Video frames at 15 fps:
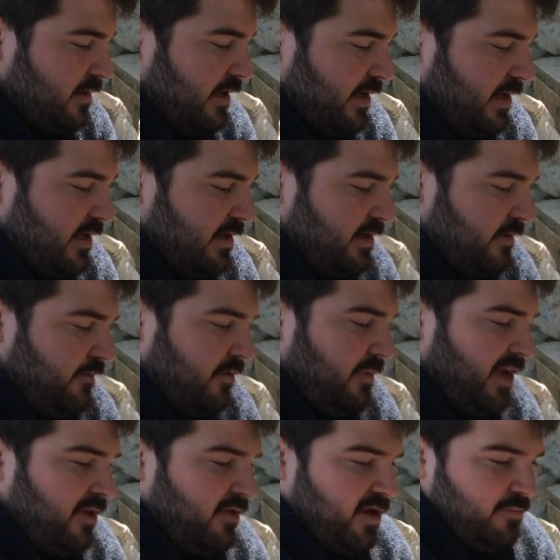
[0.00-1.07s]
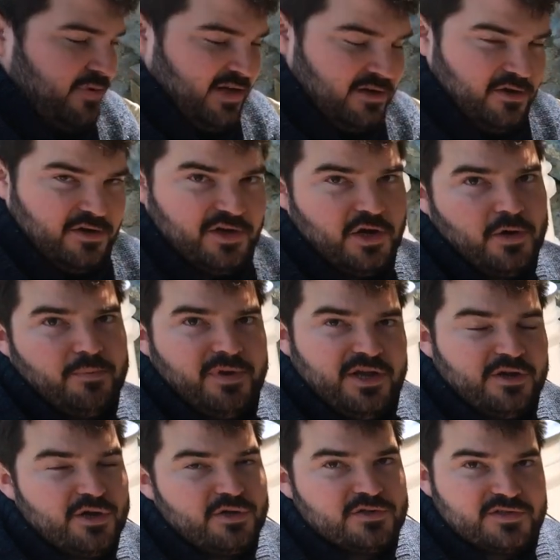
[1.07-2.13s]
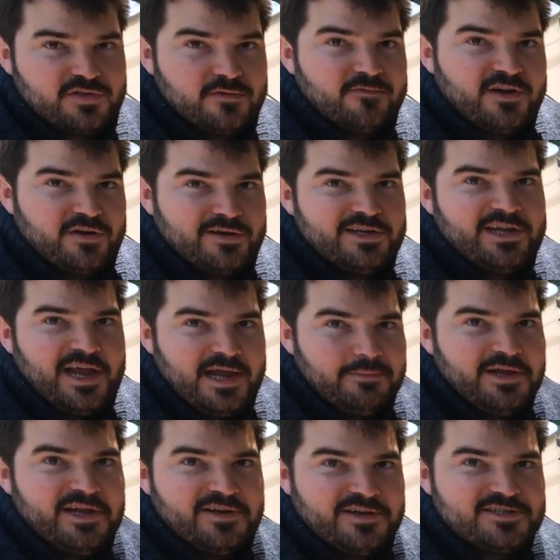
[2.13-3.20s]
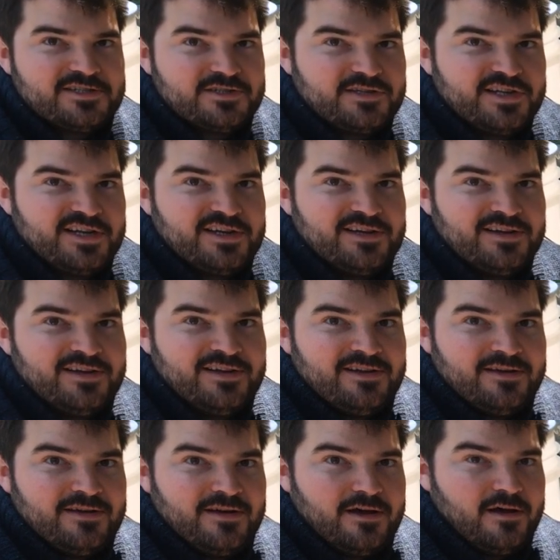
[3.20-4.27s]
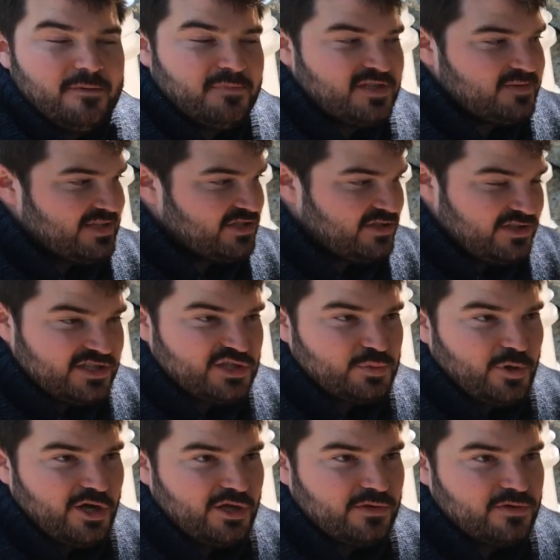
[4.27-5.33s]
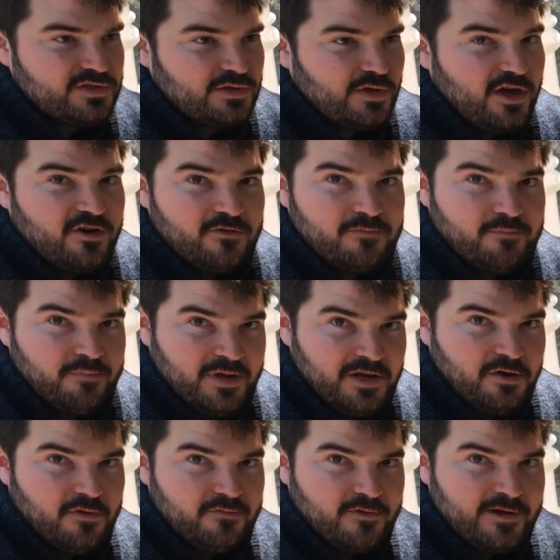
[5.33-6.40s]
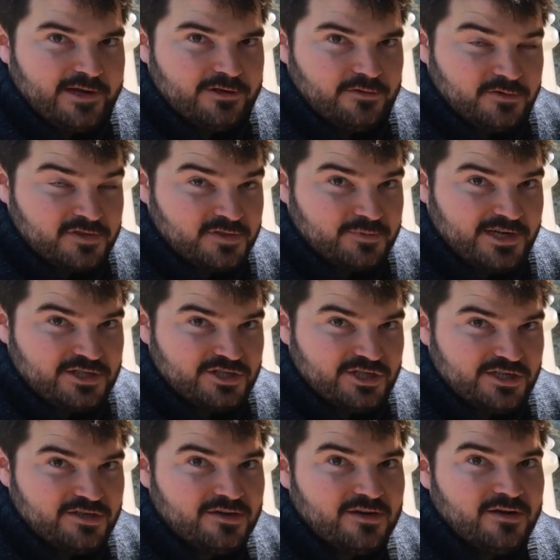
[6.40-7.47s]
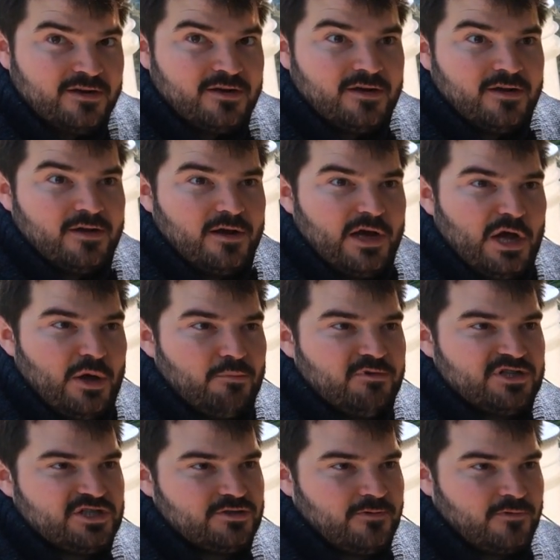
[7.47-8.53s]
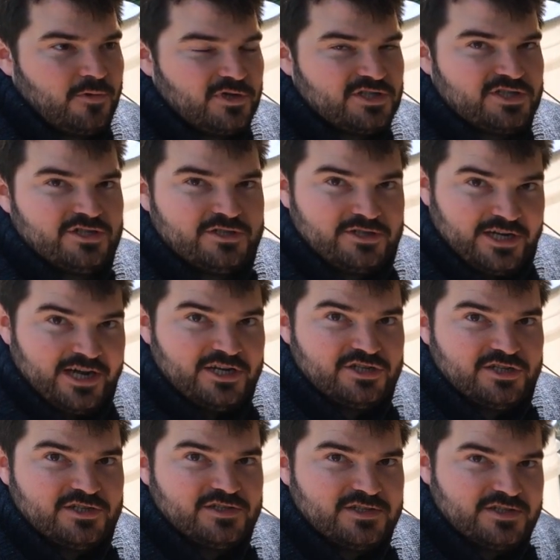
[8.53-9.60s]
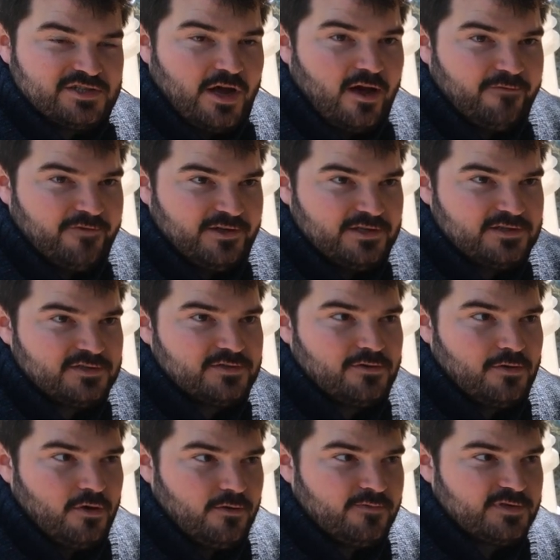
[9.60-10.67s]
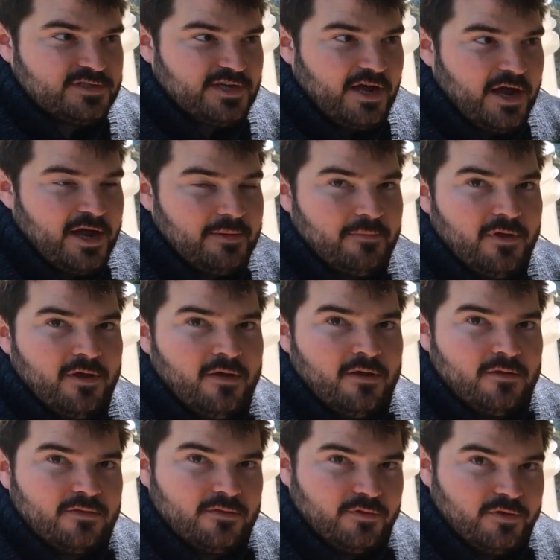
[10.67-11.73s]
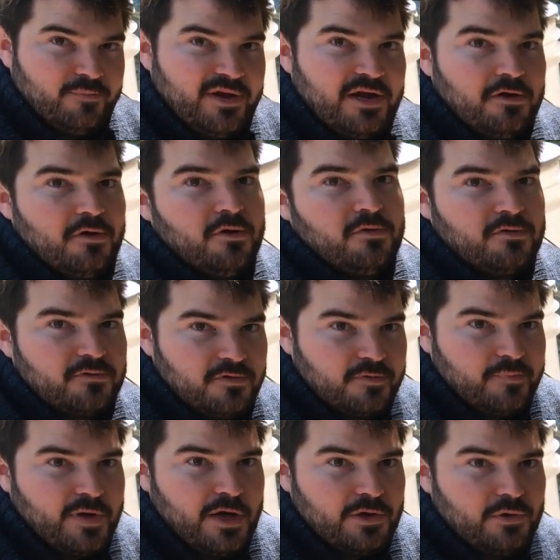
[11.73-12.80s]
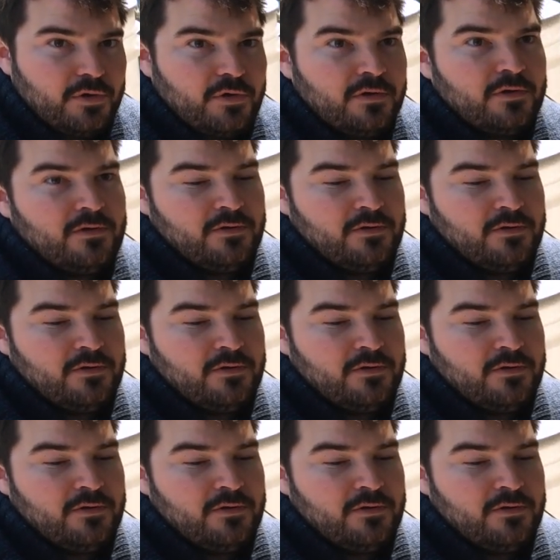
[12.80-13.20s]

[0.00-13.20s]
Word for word: And if you make a lot of Pinot, you know Pinots are very gamey initially. Um, especially this one, there's a lot of Pinot varietal expression, um, which of course changes and softens over time through the barrel, through the bottle,